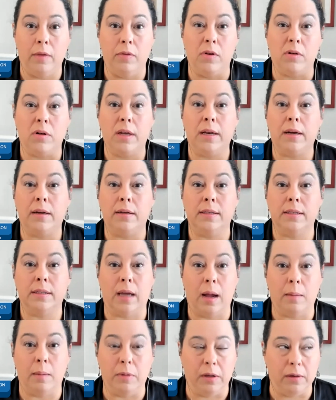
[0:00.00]
they're getting
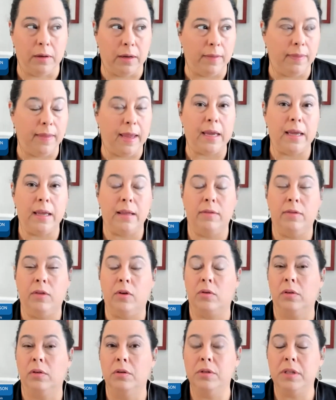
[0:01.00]
somnolent, they
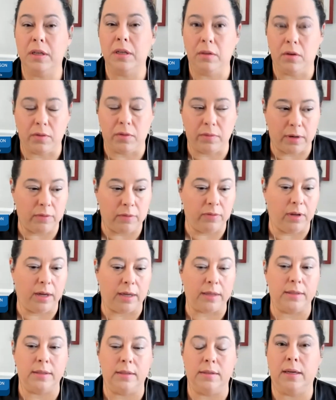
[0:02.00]
they're losing their
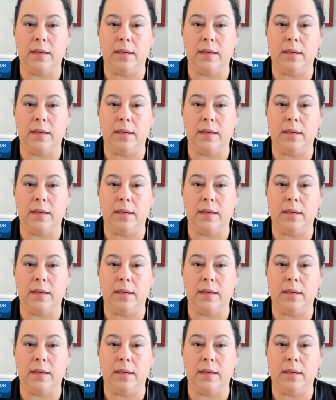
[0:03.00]
reflexes.